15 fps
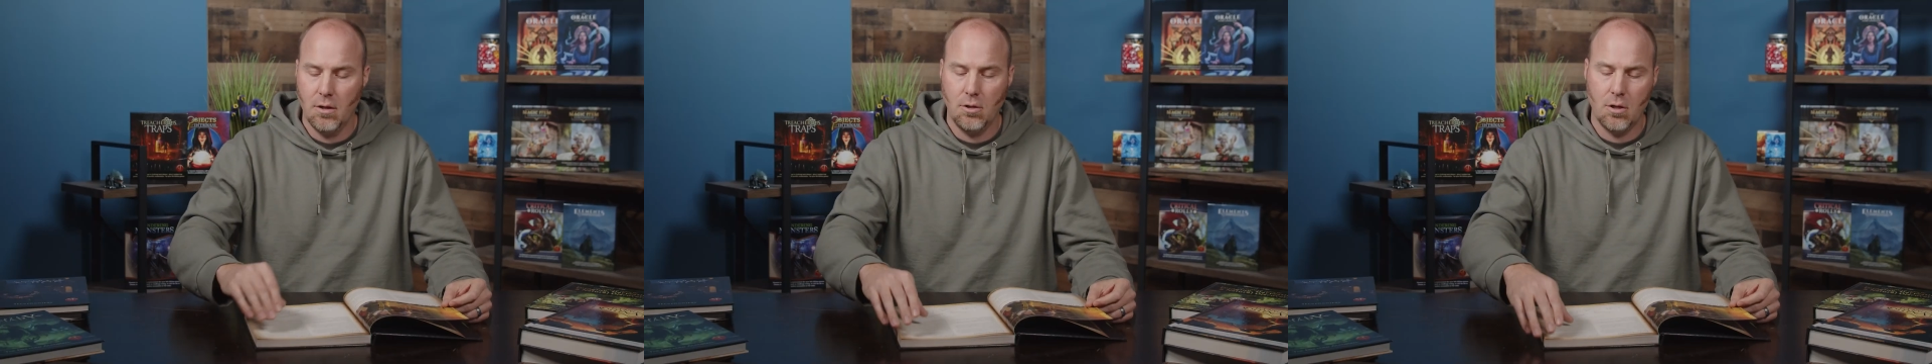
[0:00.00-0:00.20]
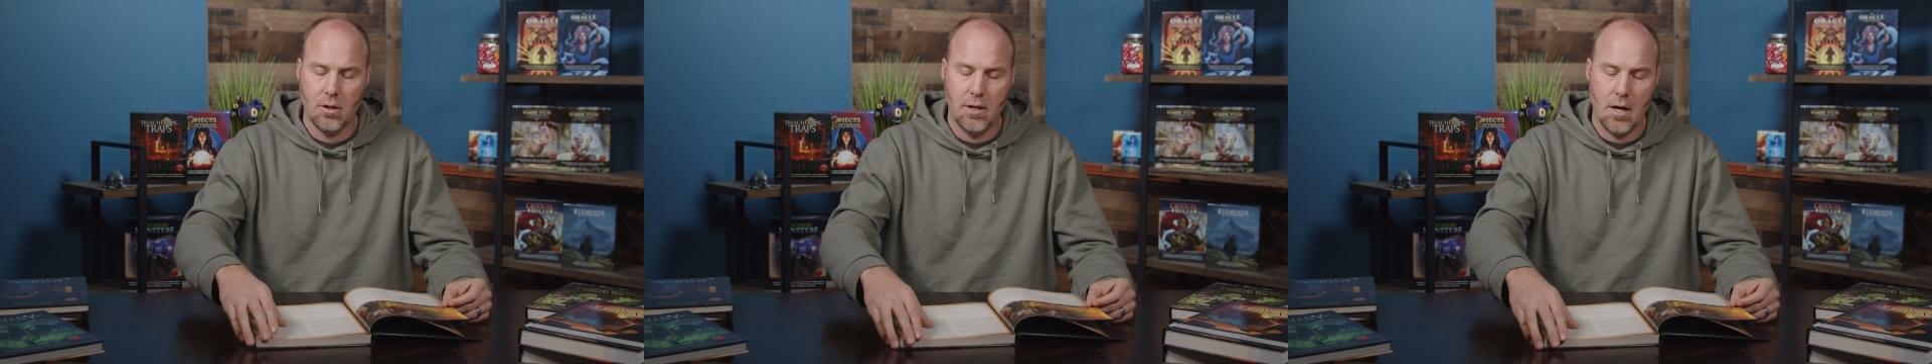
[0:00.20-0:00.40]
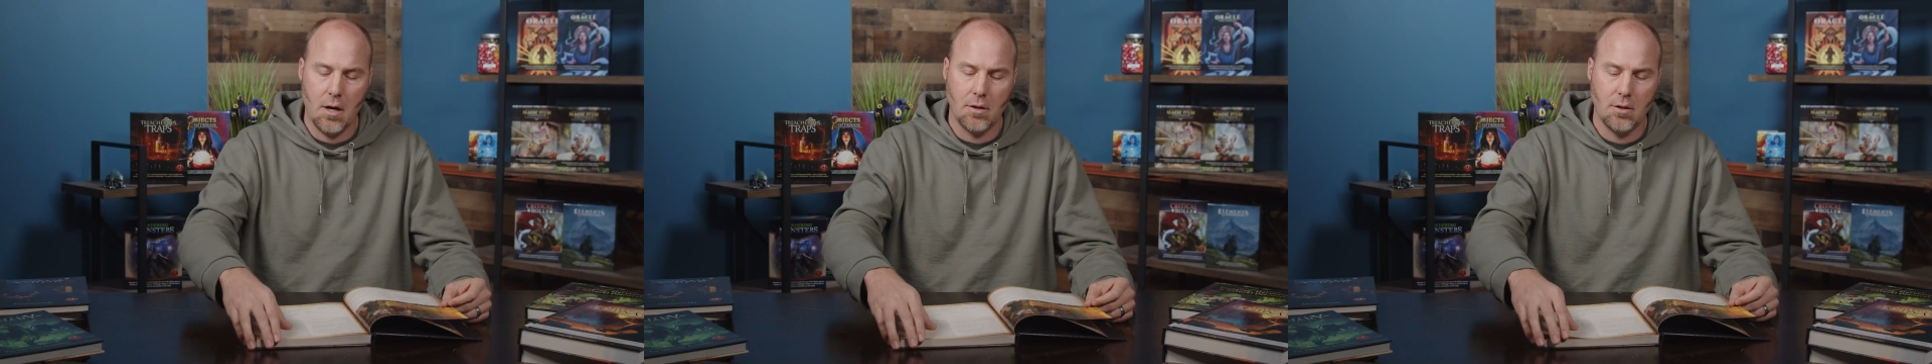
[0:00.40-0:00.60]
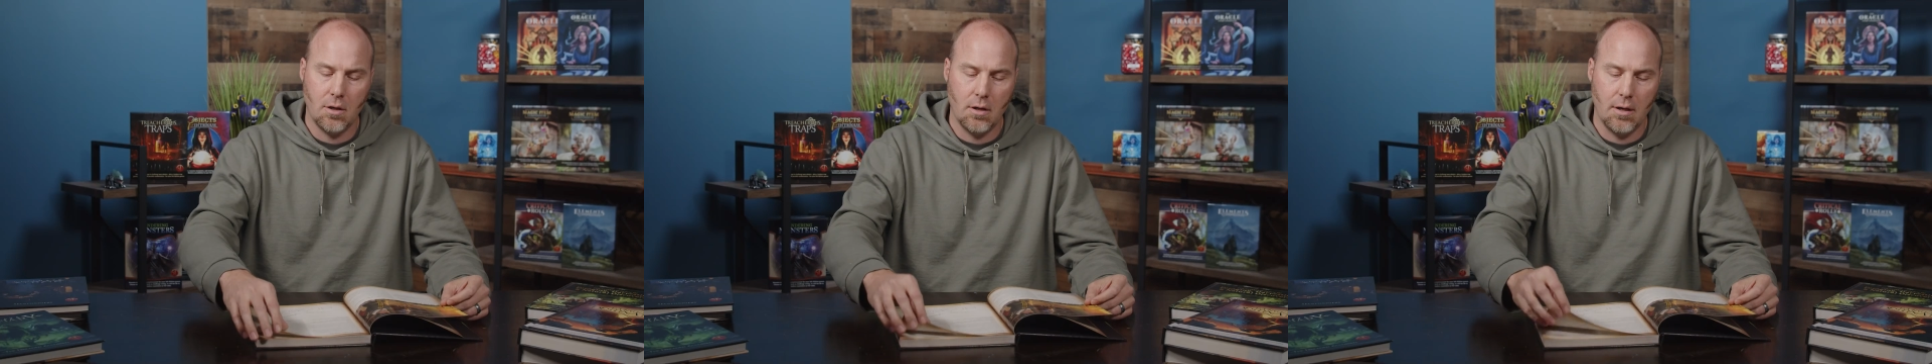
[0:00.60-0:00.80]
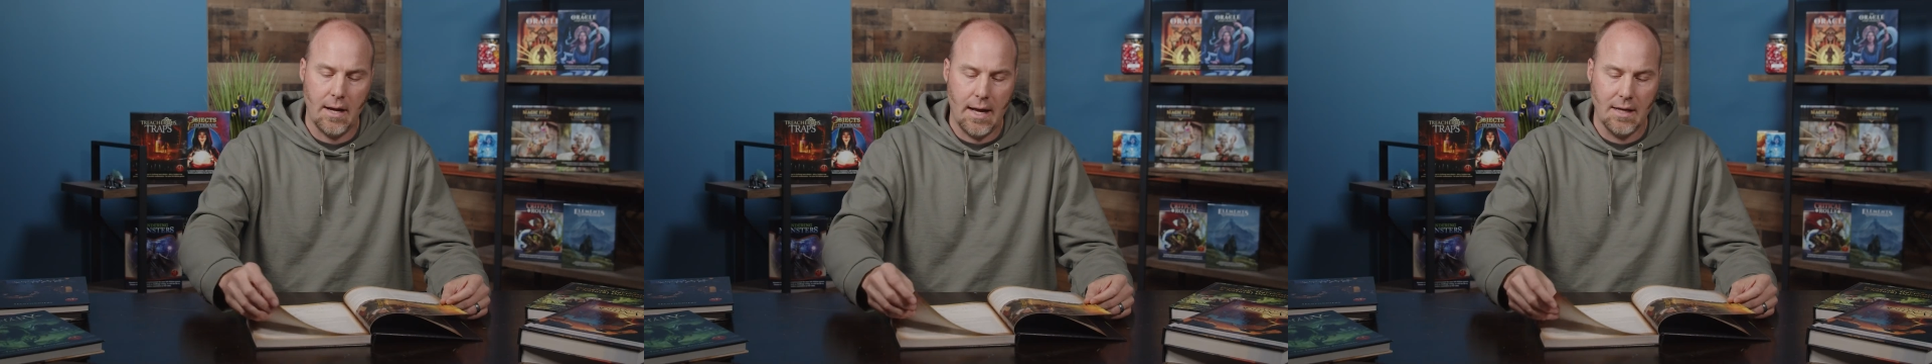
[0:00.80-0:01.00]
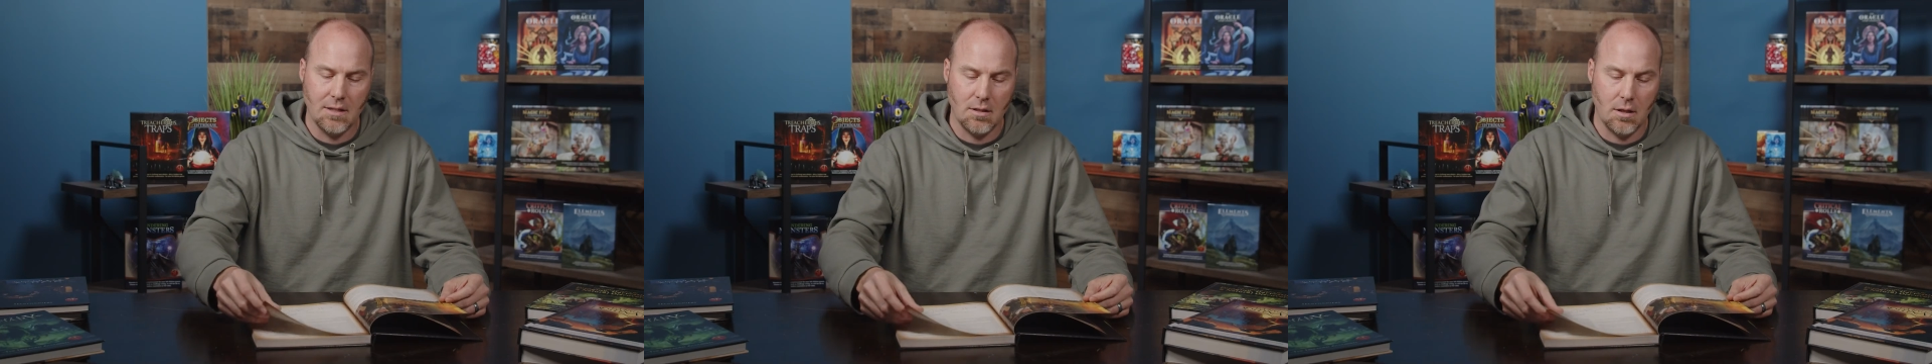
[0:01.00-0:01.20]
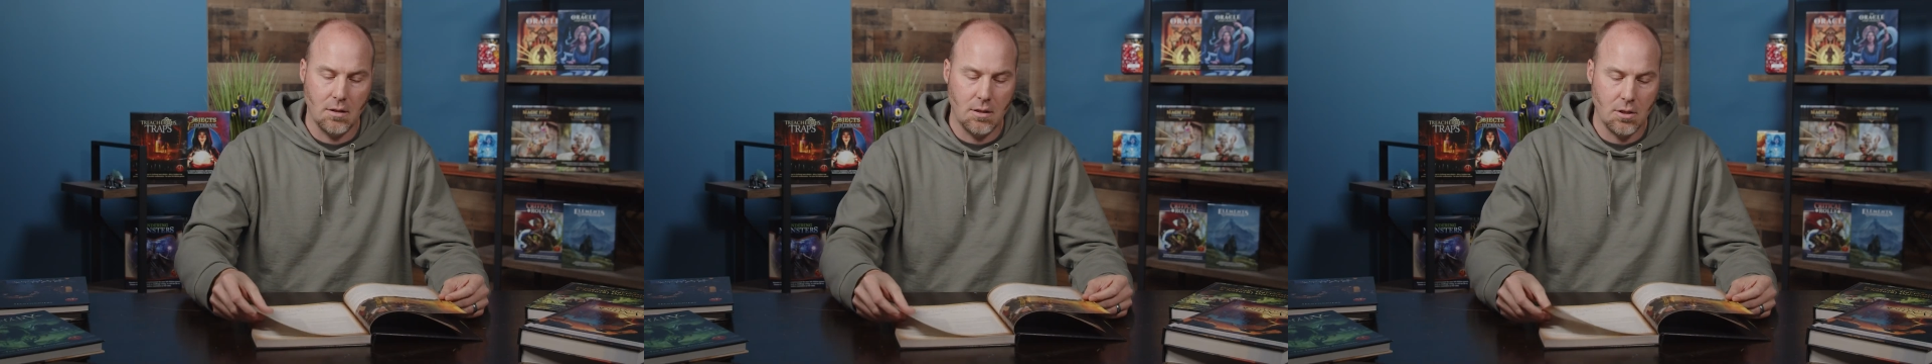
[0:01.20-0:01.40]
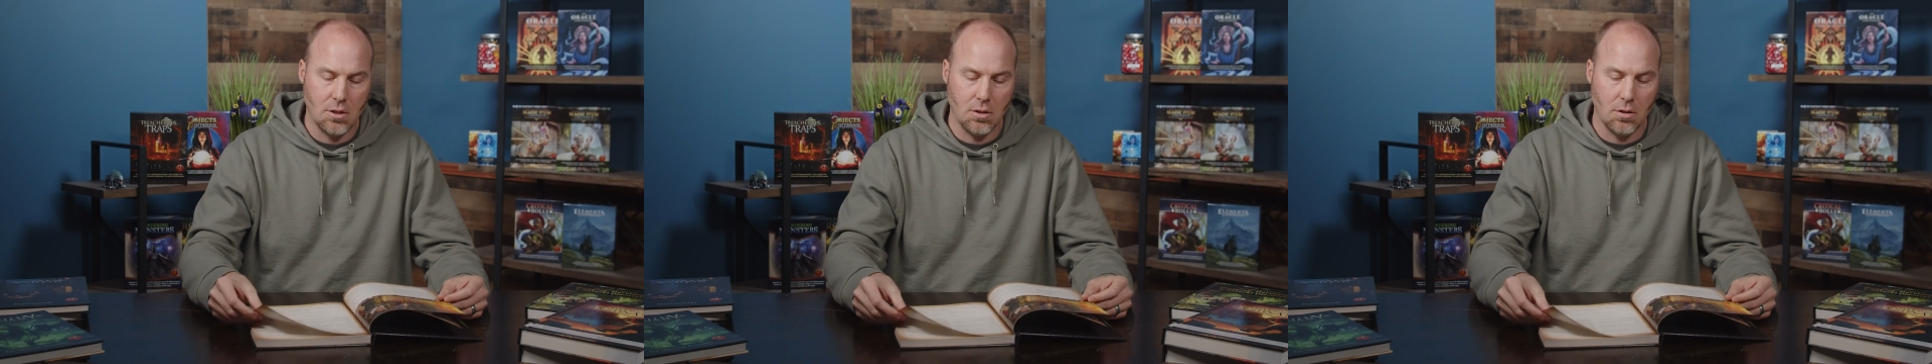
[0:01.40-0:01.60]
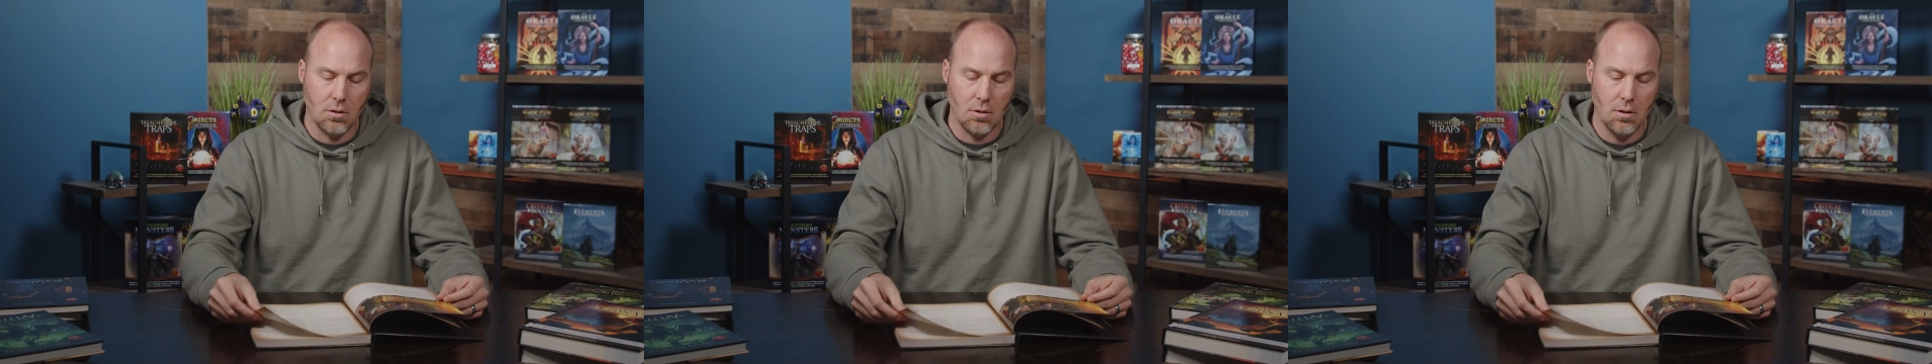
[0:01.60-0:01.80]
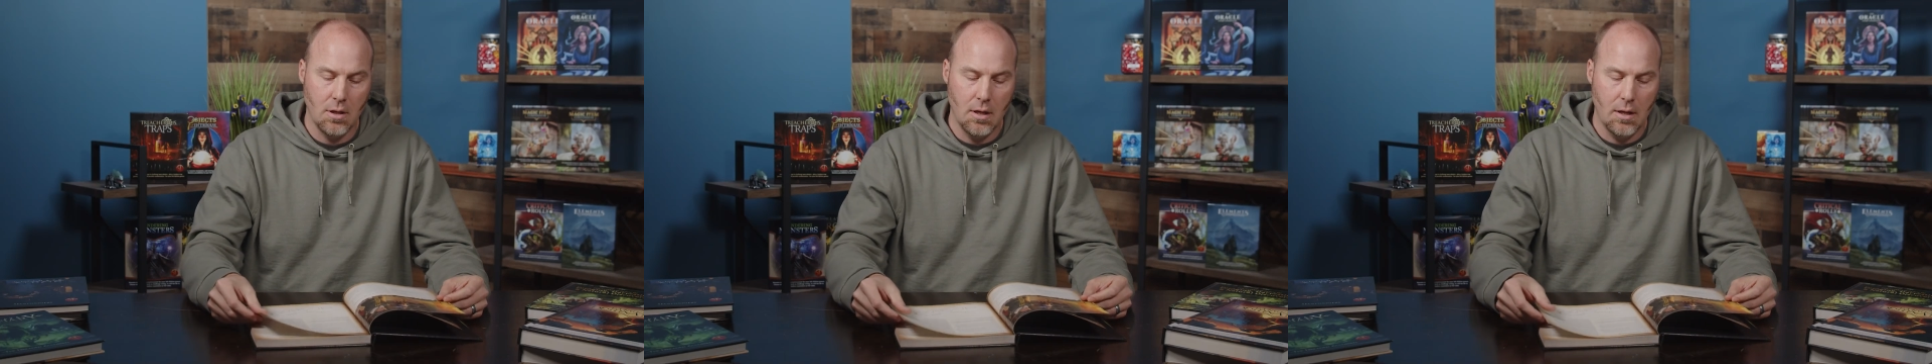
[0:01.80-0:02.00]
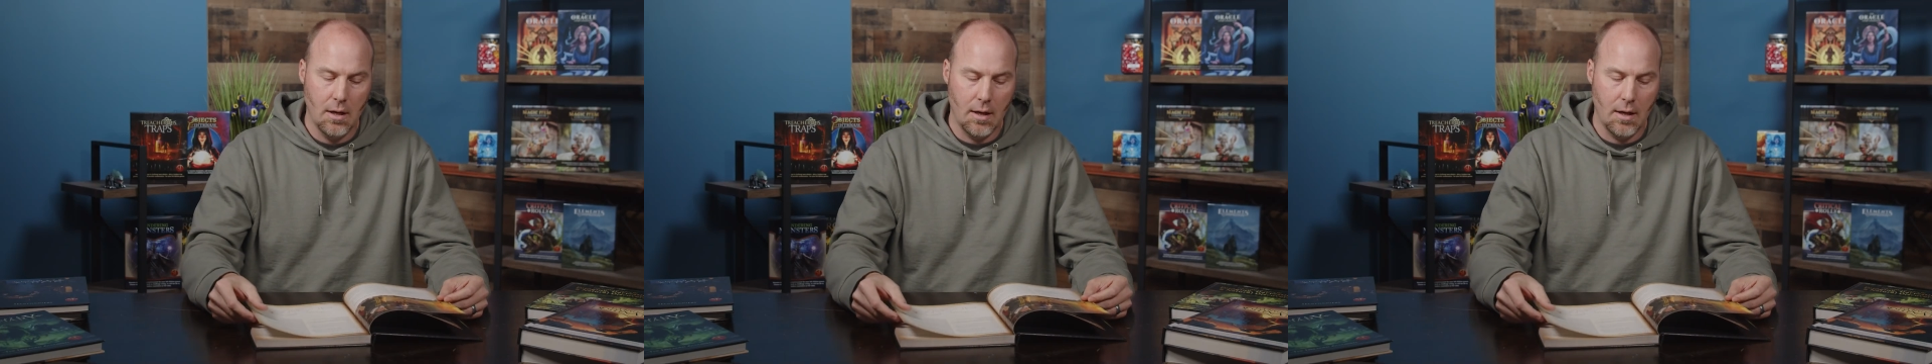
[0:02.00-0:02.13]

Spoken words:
your character as an additional